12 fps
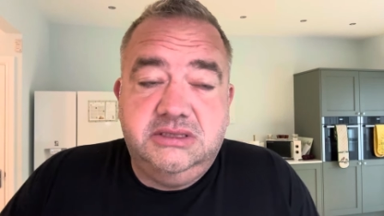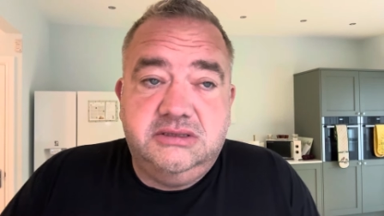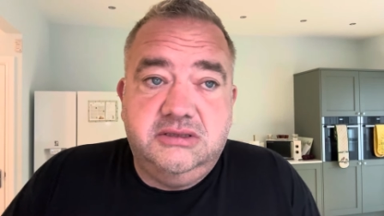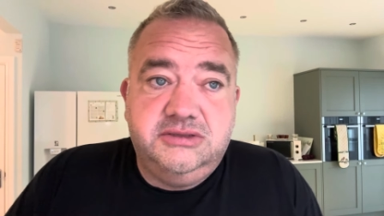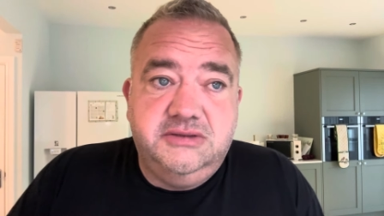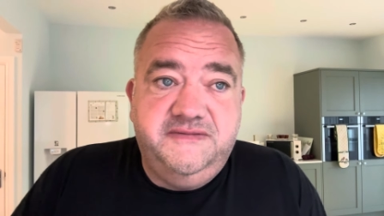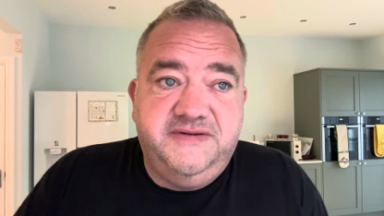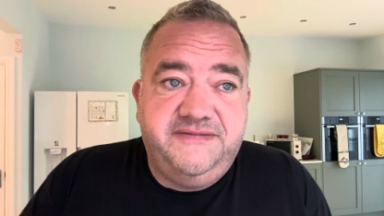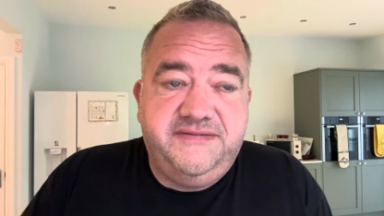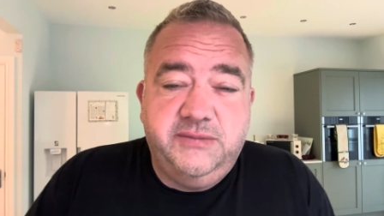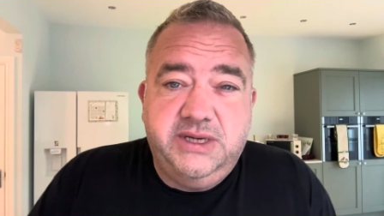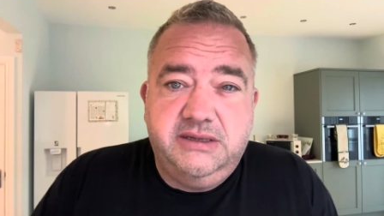it's not too far
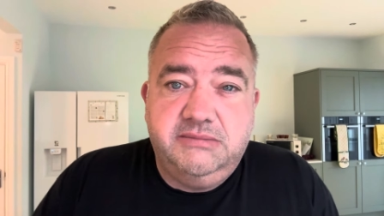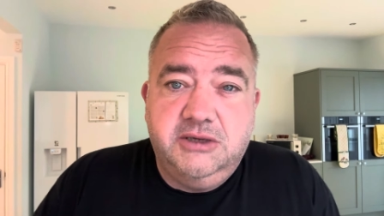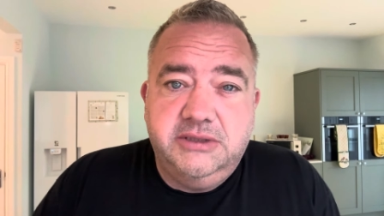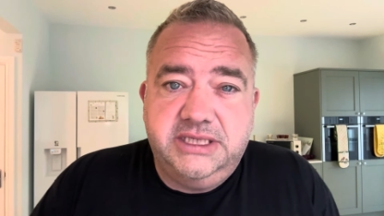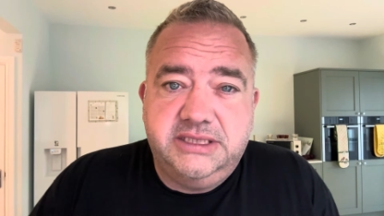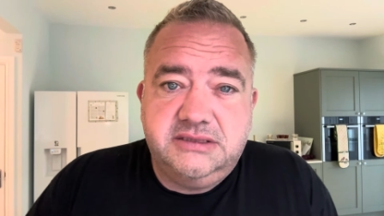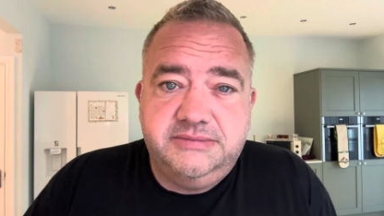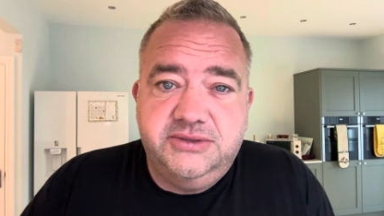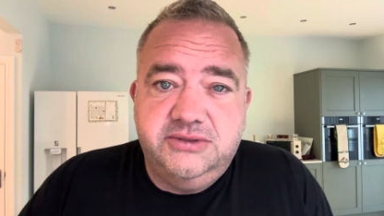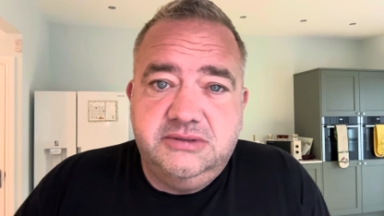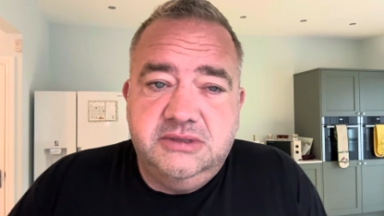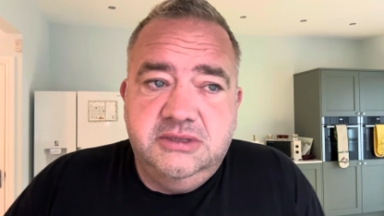from where I'm going, I
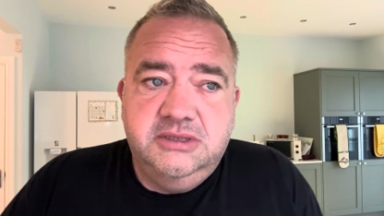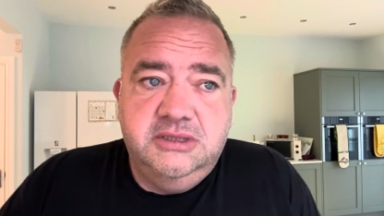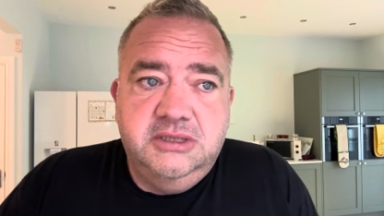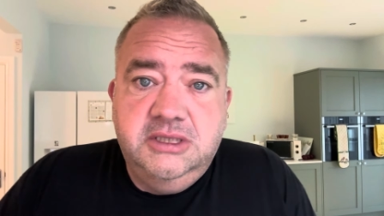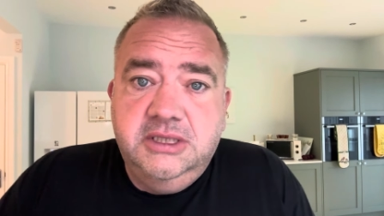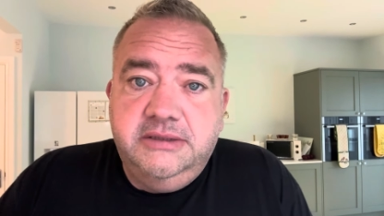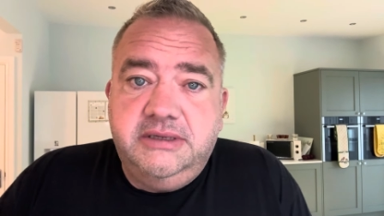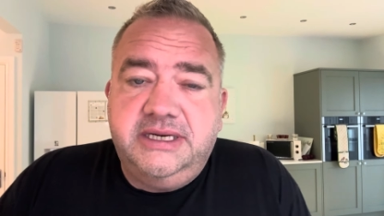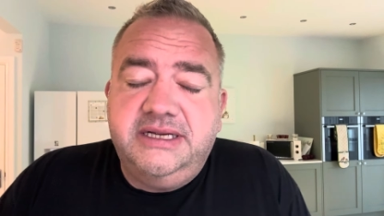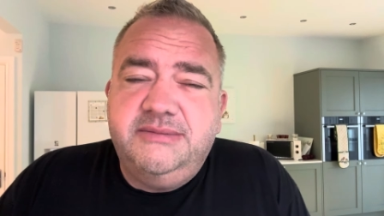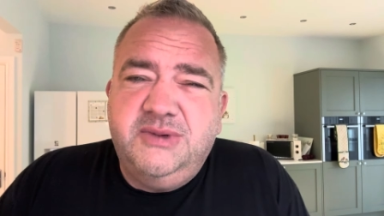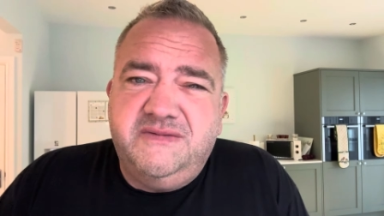suppose.
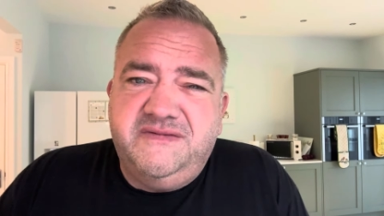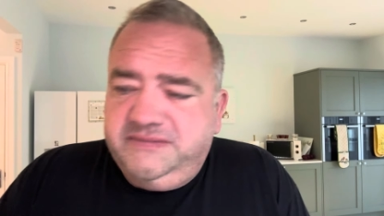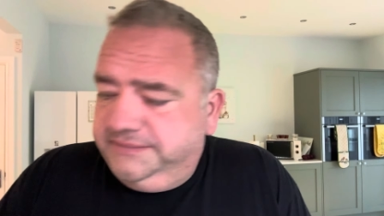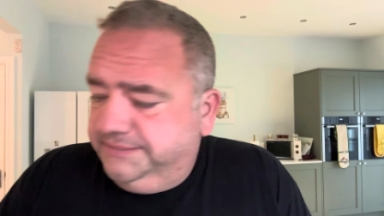Right, I'm off.